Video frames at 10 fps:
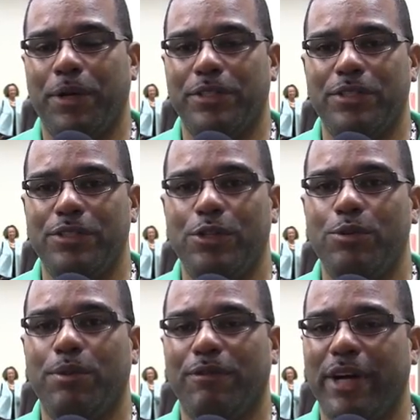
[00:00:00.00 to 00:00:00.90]
Persons
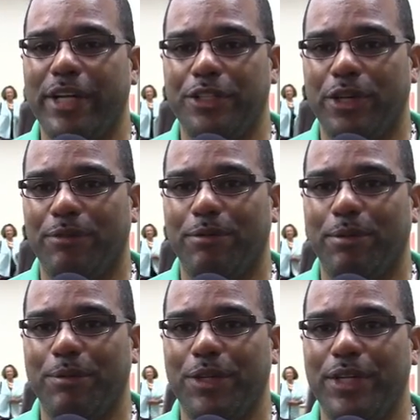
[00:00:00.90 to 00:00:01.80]
who provide jobs for
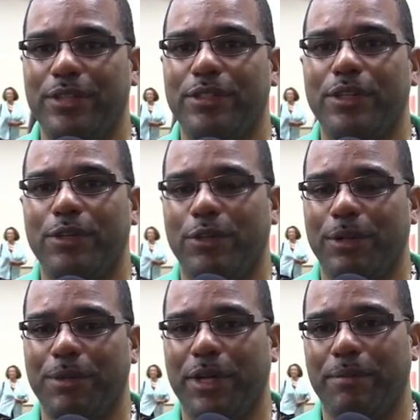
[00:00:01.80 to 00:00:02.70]
Bermudians, who
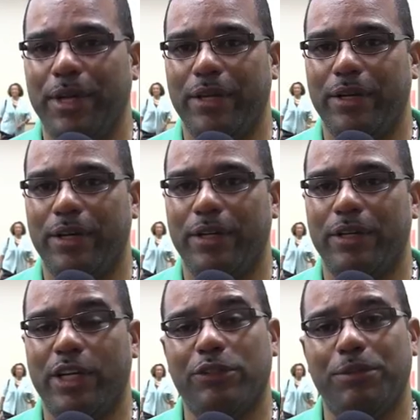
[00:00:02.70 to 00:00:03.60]
come down and make
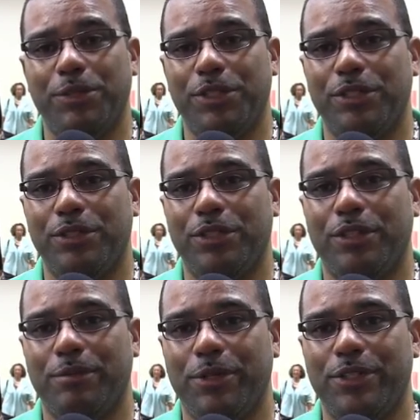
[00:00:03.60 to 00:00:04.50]
a contribution to the
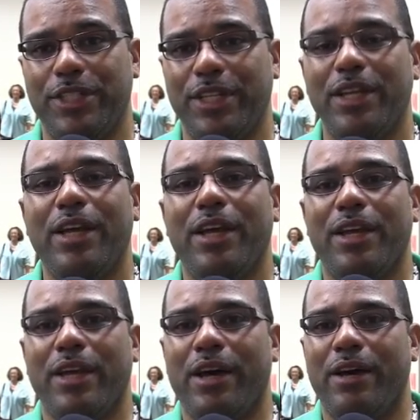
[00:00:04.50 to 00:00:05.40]
community
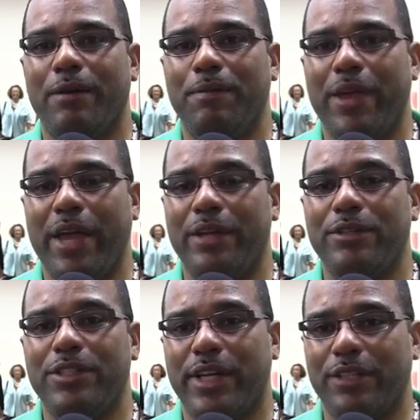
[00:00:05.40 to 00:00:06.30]

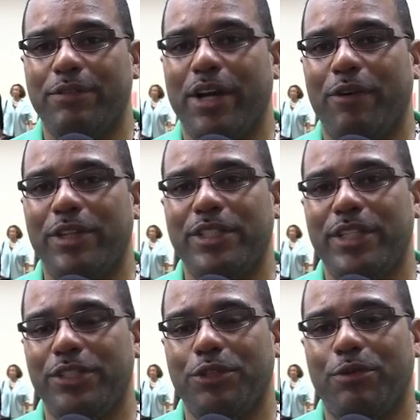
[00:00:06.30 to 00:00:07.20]
and satisfy a
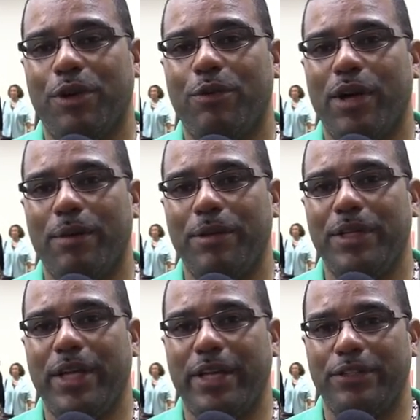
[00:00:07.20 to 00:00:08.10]
residential
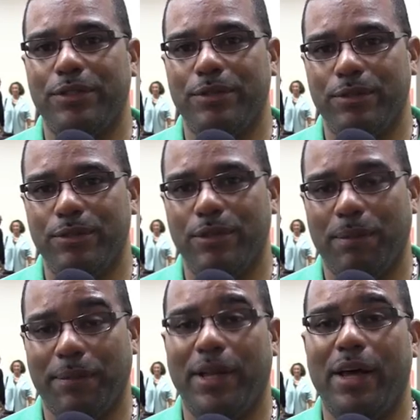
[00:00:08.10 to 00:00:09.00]
requirement, get to
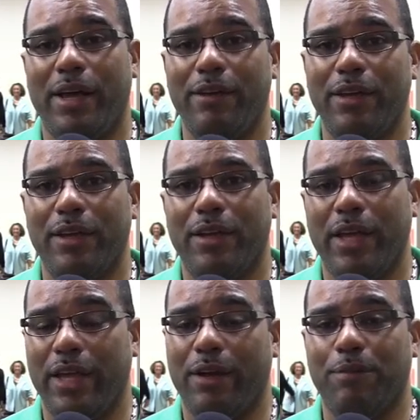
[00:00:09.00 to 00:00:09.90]
apply
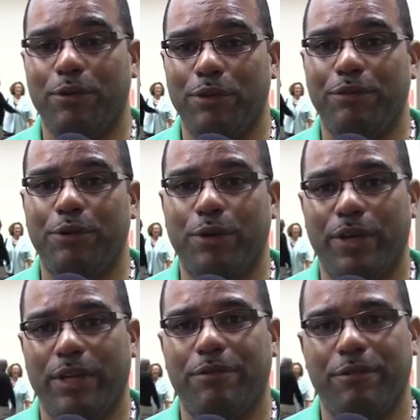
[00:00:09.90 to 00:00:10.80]
and get approved
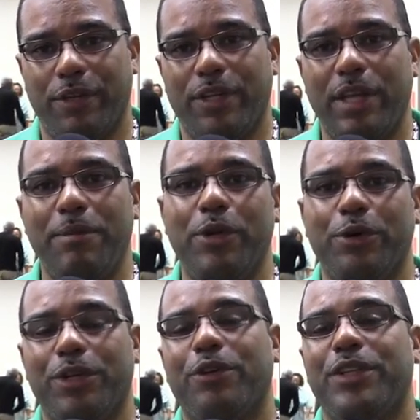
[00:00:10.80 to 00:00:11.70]
for if they meet
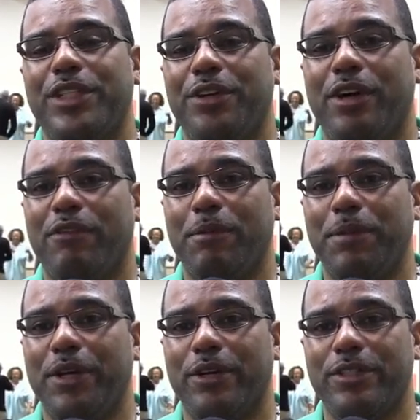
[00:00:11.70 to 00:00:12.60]
all the criteria of a
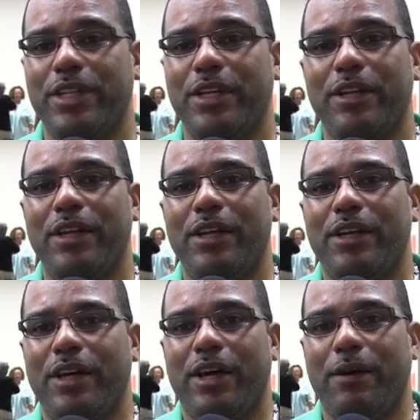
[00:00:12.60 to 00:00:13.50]
PRC.
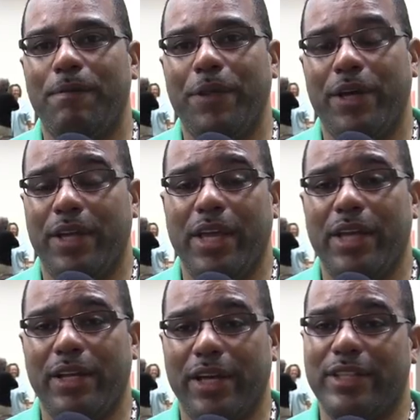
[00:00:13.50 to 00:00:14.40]

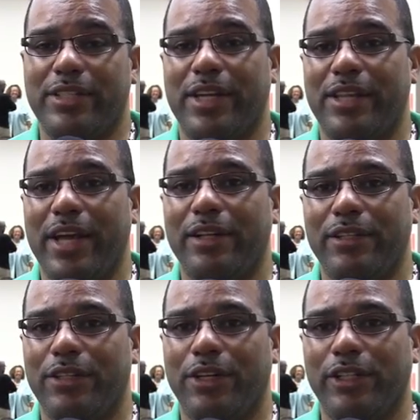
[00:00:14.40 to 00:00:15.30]
Again, like I said,
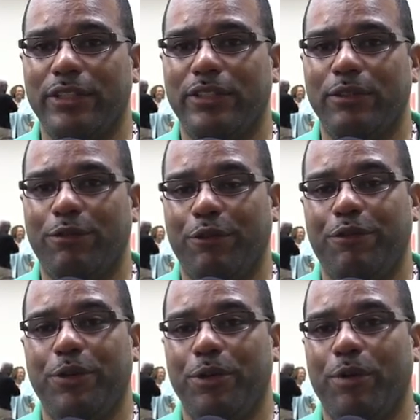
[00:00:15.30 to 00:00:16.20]
that does
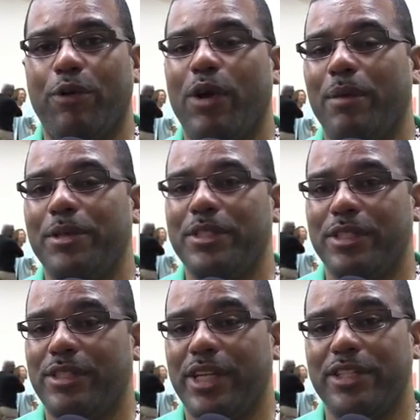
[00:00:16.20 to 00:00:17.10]
fulfill the
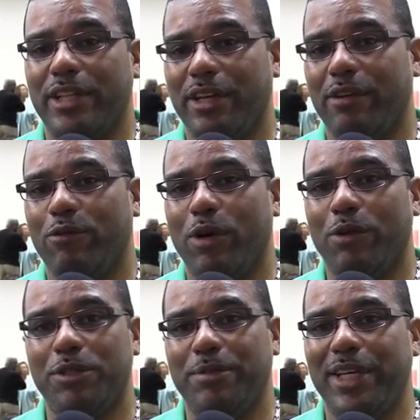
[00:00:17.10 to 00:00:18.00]
requirements essentially of
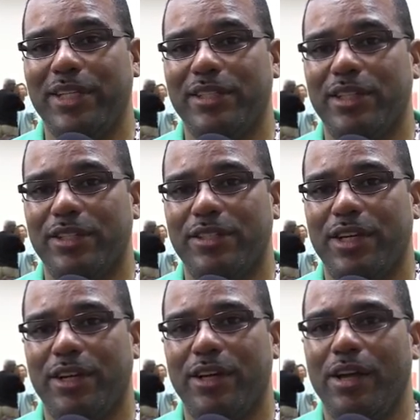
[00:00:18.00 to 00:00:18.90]
what was being discussed
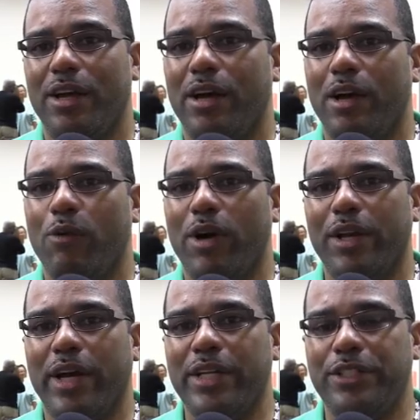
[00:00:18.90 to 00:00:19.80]
here.
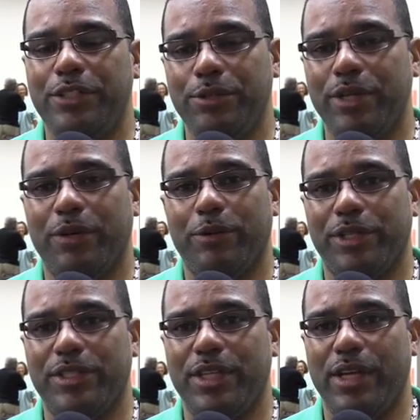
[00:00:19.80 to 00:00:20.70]
What I do not
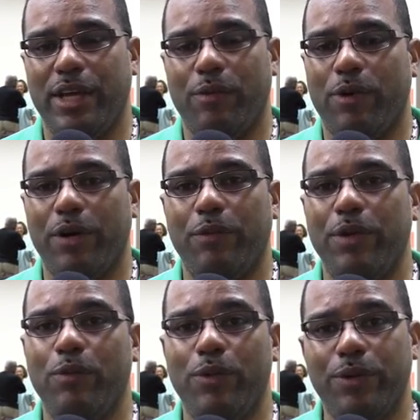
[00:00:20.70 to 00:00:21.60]
want to see, and what
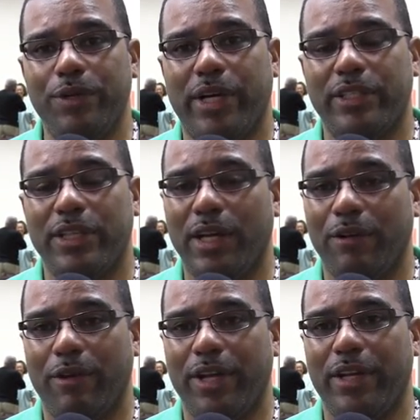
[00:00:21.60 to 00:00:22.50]
we will not
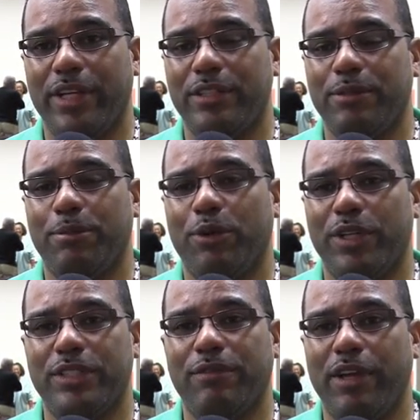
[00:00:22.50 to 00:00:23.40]
tolerate as the
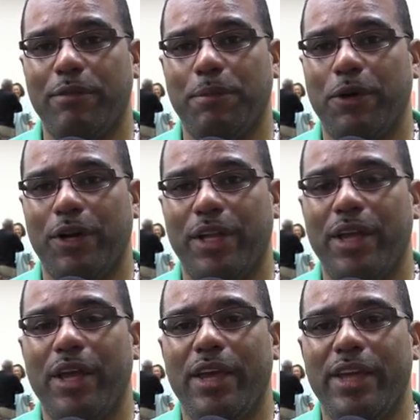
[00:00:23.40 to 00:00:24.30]
Progressive Labor Party,
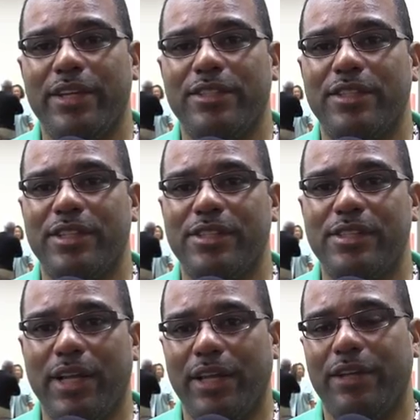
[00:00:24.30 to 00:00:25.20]
is the
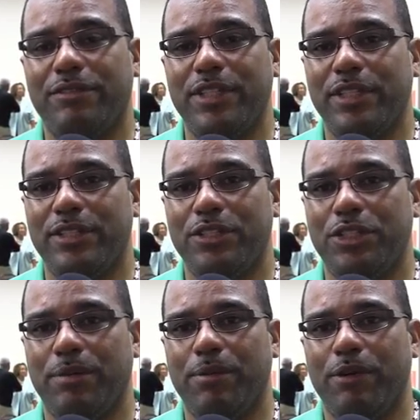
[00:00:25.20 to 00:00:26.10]
selling of
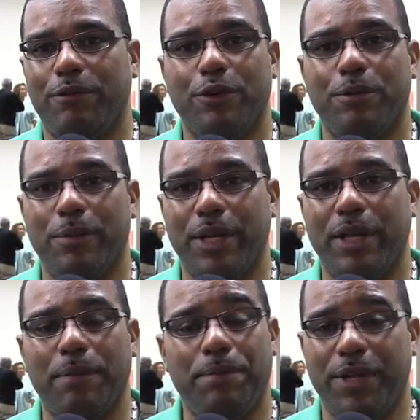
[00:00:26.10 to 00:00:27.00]
citizenship for
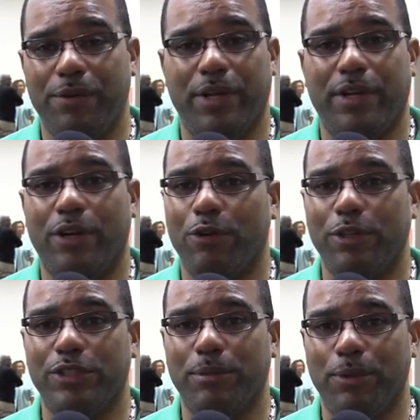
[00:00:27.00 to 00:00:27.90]
money, period,
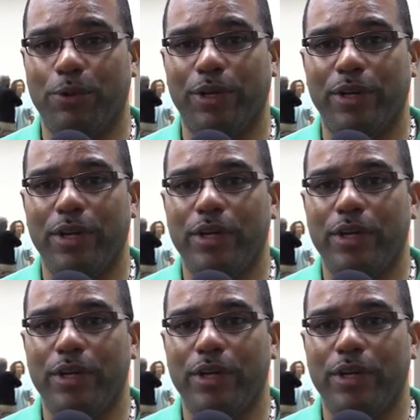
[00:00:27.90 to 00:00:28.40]
across the board.